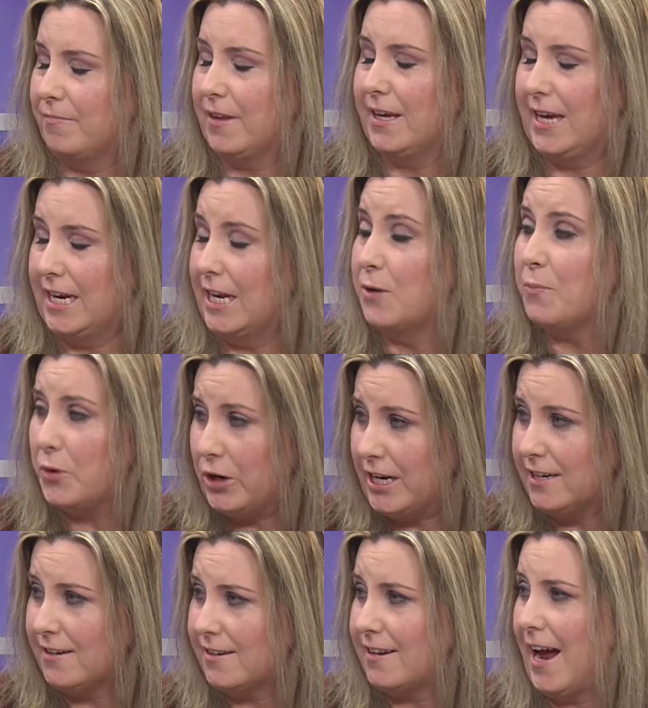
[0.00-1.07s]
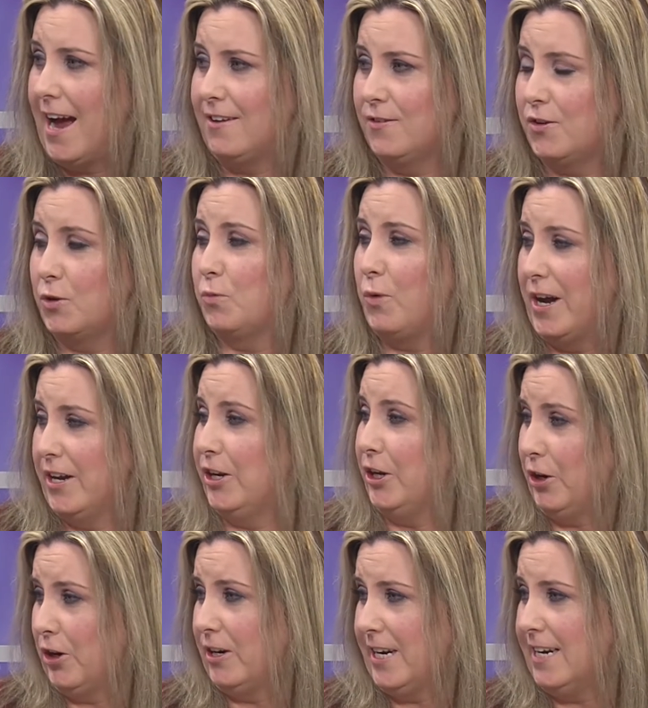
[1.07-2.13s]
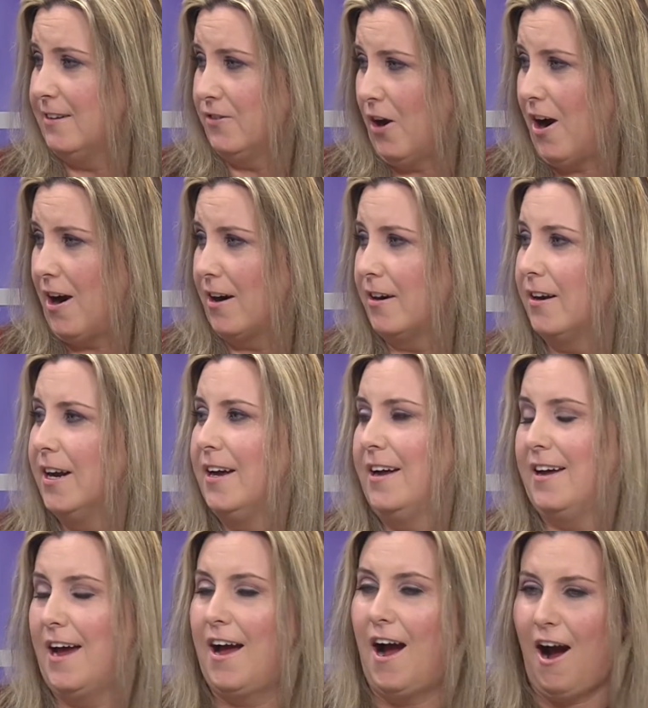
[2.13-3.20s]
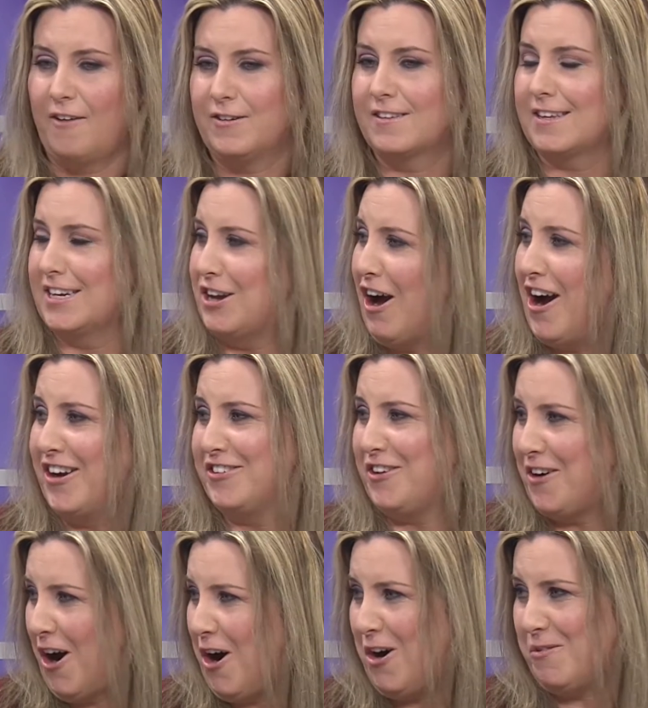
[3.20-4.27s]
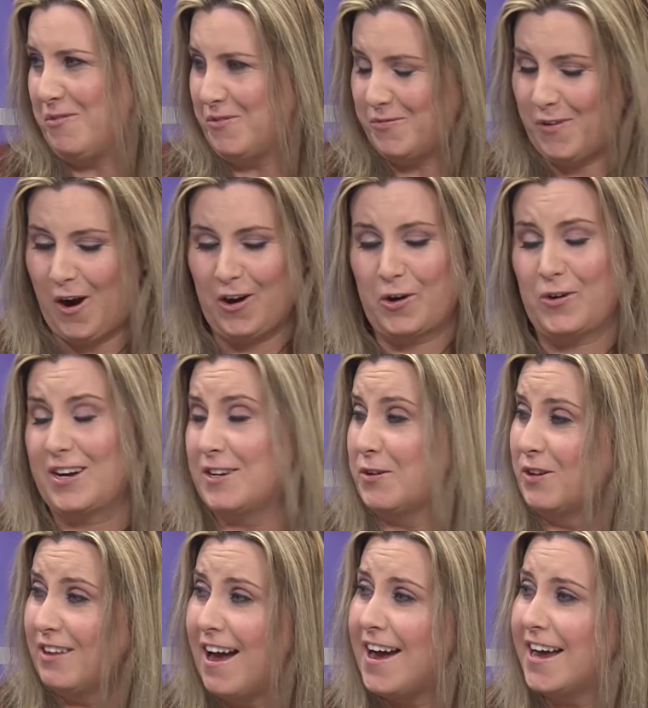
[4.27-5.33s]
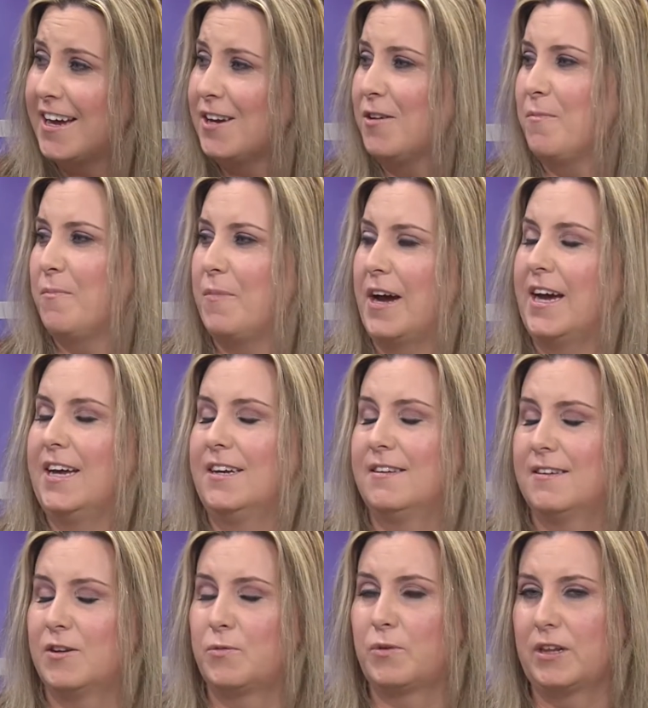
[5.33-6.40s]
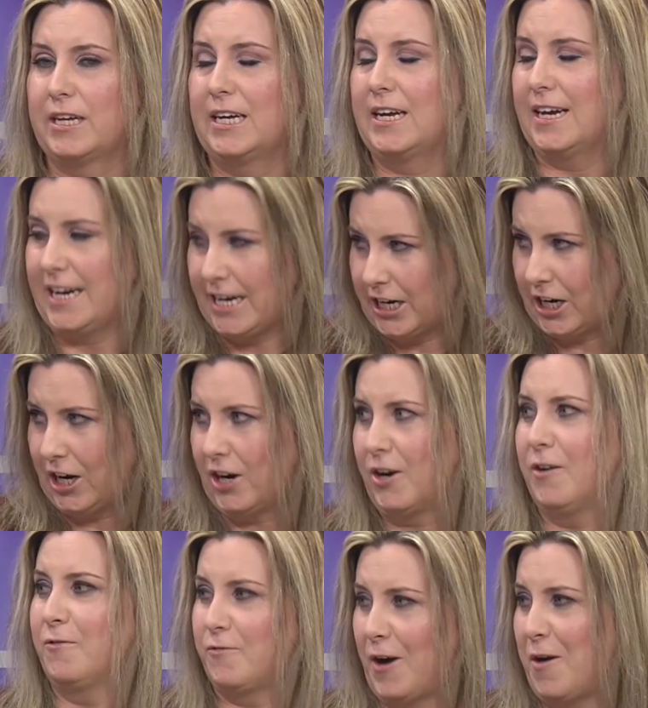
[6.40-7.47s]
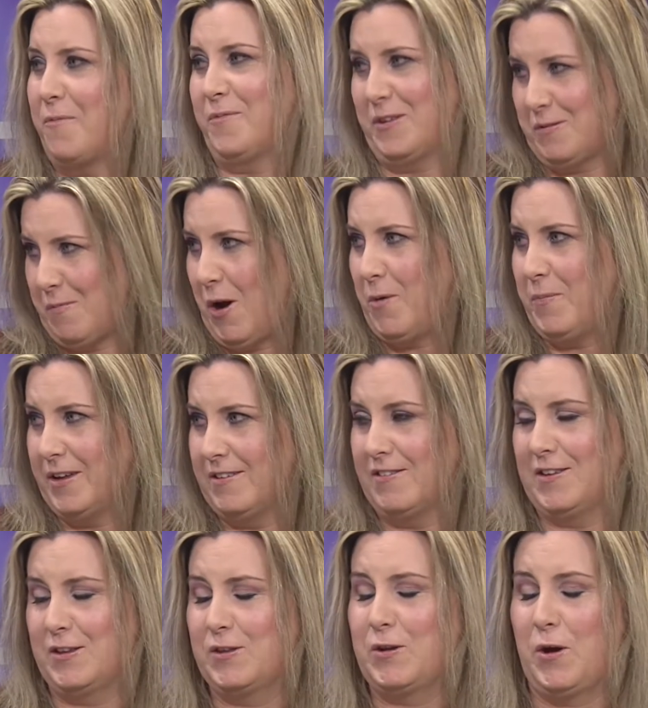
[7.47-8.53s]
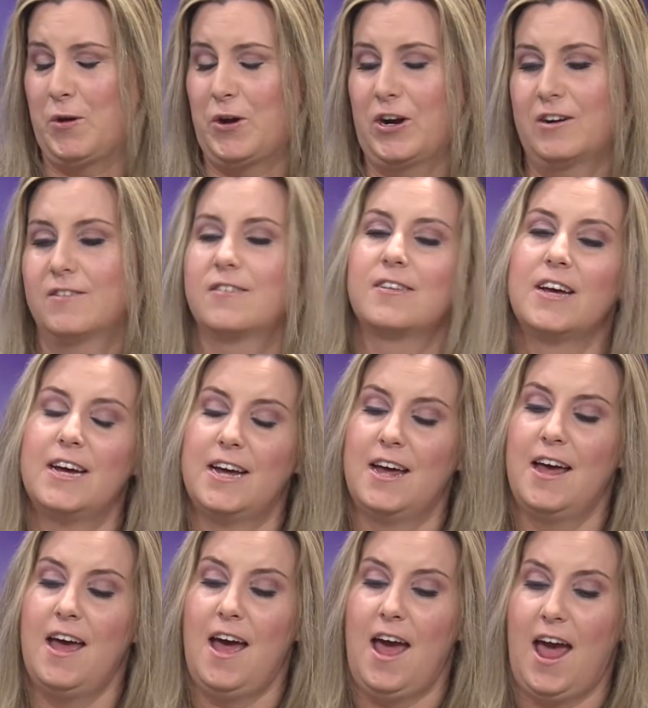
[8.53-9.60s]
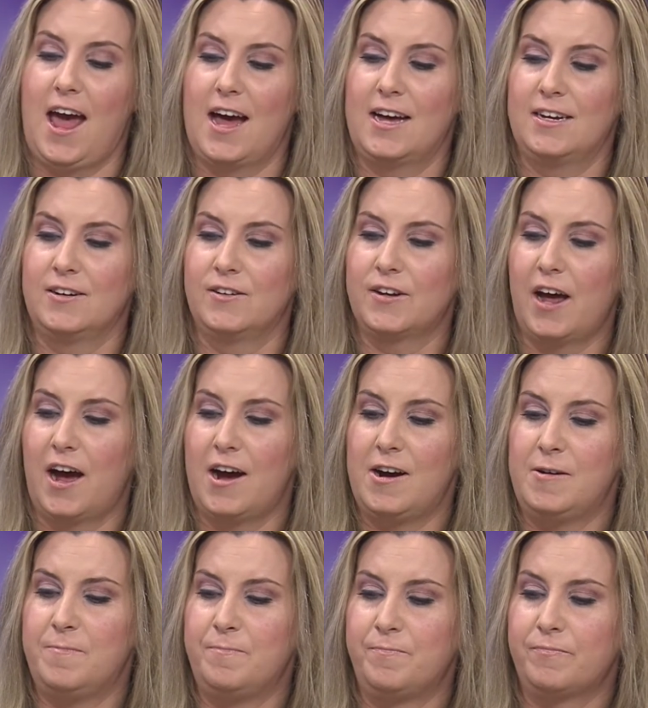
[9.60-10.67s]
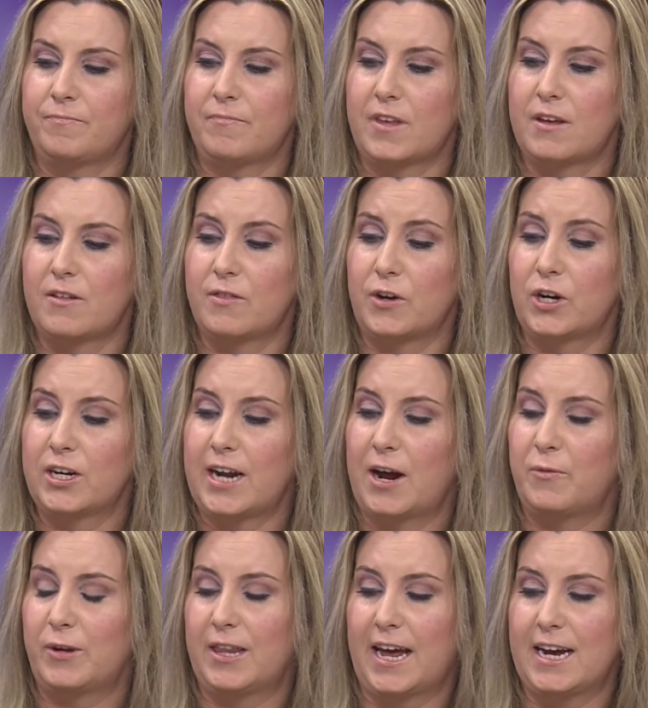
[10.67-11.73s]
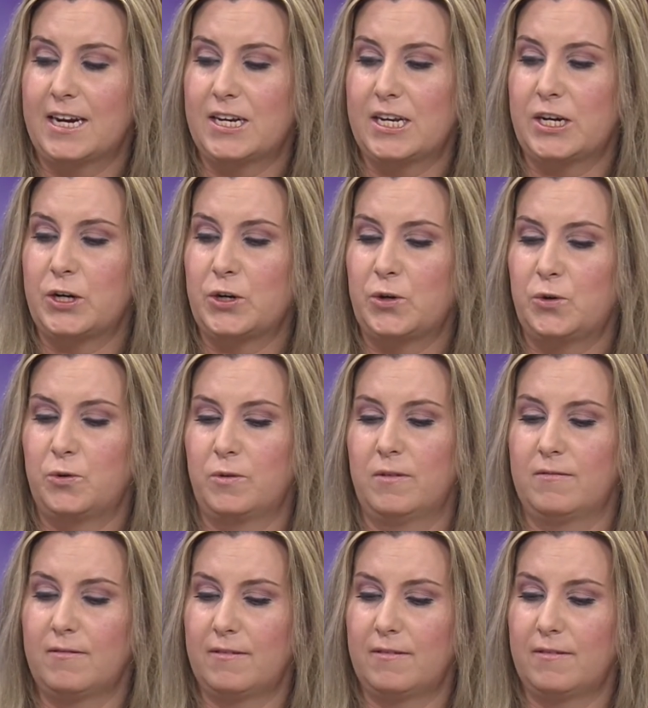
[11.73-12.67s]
get input as to what your needs are. Obviously, not all are going to align, but to really hear from the small business owners. And third, I would like to